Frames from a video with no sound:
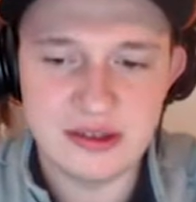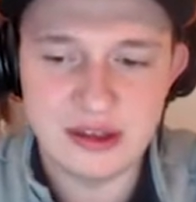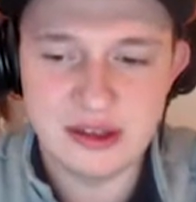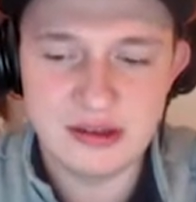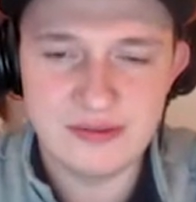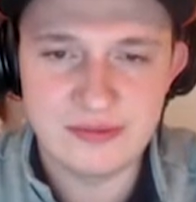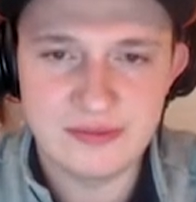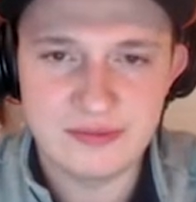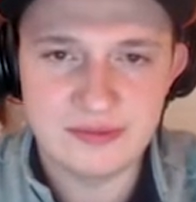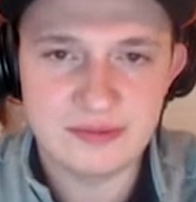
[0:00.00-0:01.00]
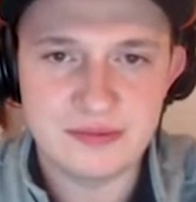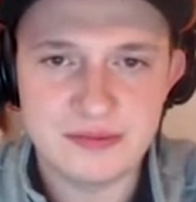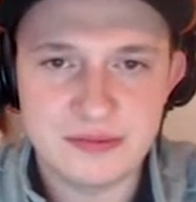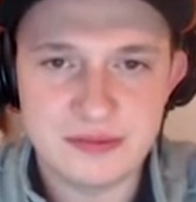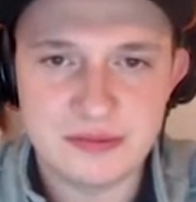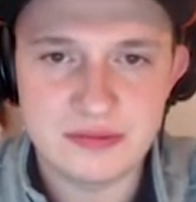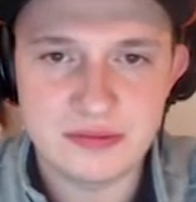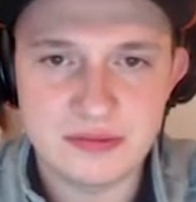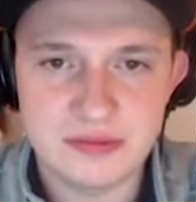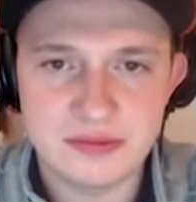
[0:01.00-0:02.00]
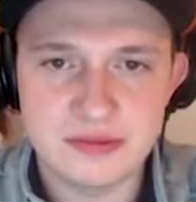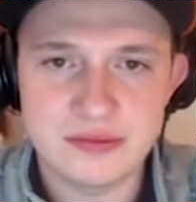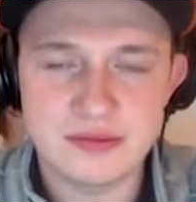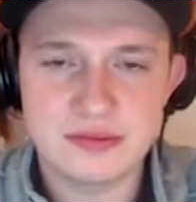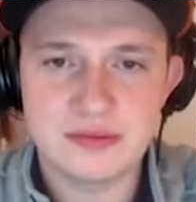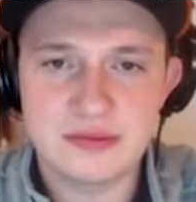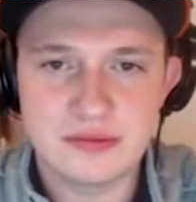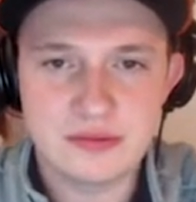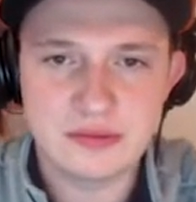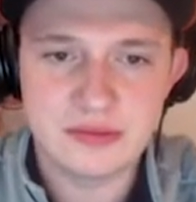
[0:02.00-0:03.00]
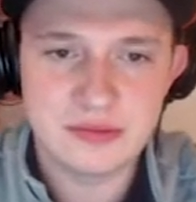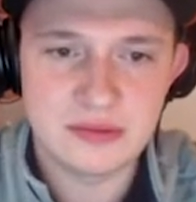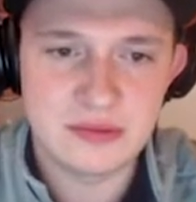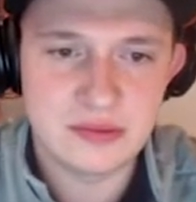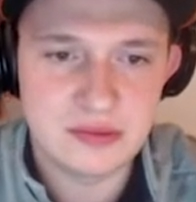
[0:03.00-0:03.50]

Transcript: No words are spoken by the person on screen.